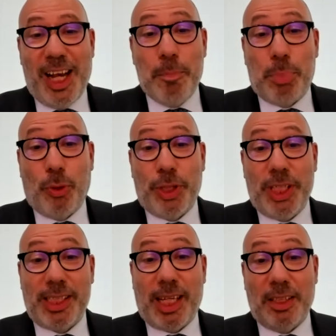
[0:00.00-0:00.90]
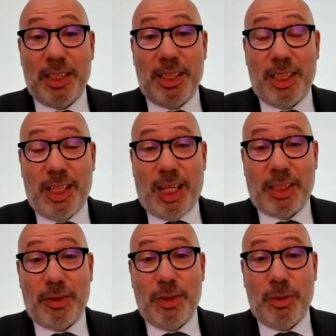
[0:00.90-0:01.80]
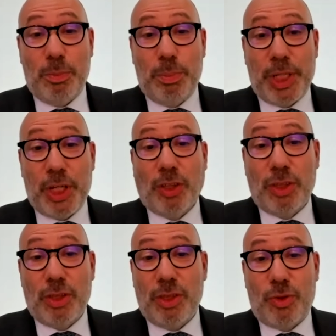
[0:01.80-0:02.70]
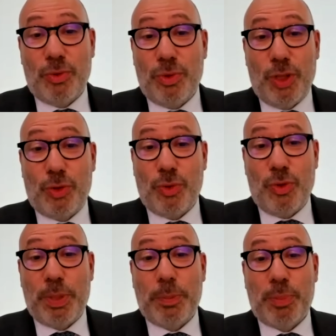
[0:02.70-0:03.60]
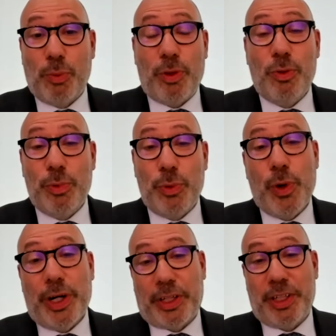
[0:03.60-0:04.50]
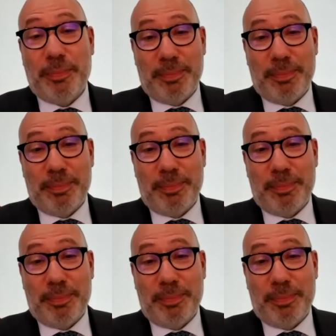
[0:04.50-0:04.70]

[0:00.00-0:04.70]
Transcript: employees, and uh, uh beyond to uh, to the people with whom we work.